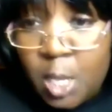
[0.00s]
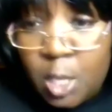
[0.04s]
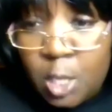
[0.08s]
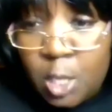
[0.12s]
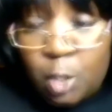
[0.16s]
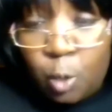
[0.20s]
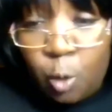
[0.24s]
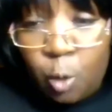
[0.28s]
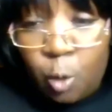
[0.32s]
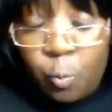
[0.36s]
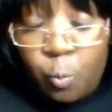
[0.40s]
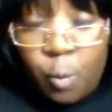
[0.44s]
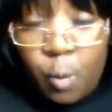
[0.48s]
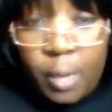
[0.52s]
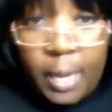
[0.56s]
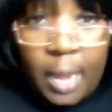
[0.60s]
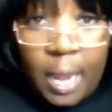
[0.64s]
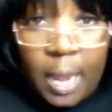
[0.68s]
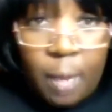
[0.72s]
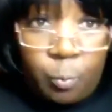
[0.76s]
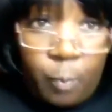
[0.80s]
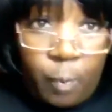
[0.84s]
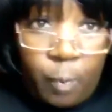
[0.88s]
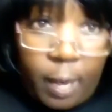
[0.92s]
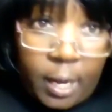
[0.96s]
So what
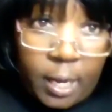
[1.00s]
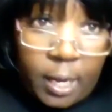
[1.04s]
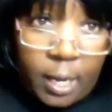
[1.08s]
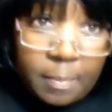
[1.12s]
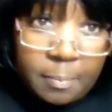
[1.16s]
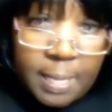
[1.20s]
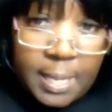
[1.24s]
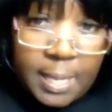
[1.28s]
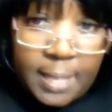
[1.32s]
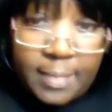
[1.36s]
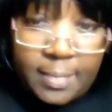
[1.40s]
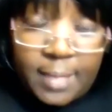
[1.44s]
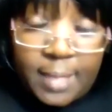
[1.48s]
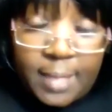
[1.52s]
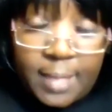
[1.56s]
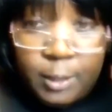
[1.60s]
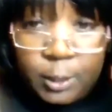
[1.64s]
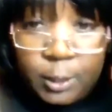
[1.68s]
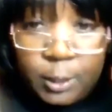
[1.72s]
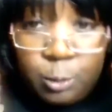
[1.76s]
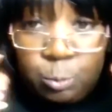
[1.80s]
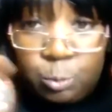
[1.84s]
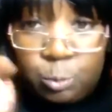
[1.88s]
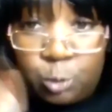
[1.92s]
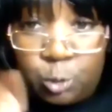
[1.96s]
I recommend that
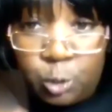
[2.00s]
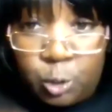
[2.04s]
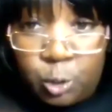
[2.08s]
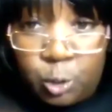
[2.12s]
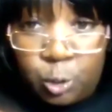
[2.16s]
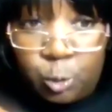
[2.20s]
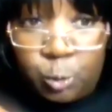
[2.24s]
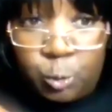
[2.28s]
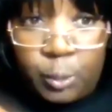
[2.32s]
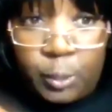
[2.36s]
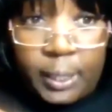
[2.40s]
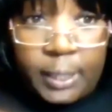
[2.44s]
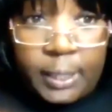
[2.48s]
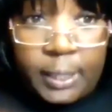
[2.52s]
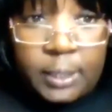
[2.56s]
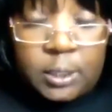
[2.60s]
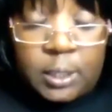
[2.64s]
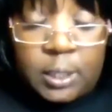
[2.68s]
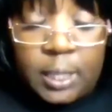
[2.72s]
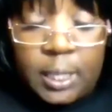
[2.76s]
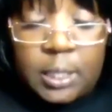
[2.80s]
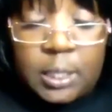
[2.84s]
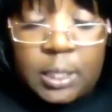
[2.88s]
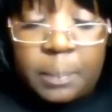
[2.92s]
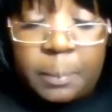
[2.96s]
you do
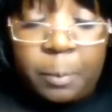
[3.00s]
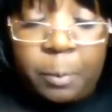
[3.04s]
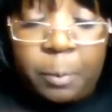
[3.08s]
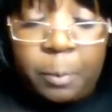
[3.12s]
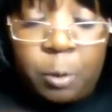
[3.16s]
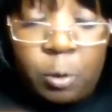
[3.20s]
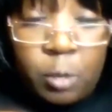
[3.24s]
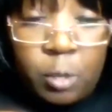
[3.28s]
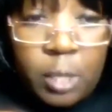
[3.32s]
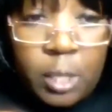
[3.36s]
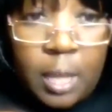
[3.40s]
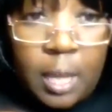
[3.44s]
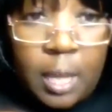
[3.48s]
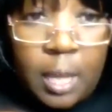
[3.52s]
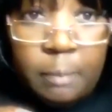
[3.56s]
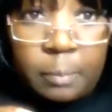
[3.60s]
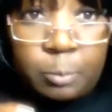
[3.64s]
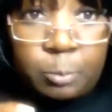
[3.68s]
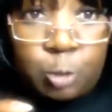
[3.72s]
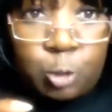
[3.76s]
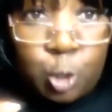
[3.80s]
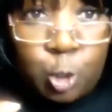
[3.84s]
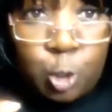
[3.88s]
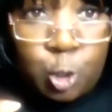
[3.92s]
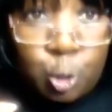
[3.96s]
is pull
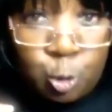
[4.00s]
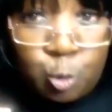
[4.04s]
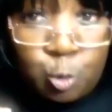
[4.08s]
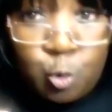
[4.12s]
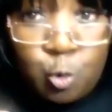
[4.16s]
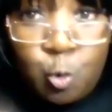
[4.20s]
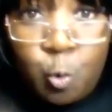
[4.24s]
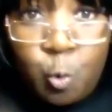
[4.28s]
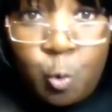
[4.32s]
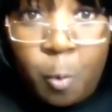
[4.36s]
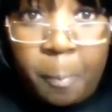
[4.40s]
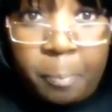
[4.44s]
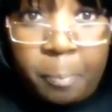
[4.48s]
up two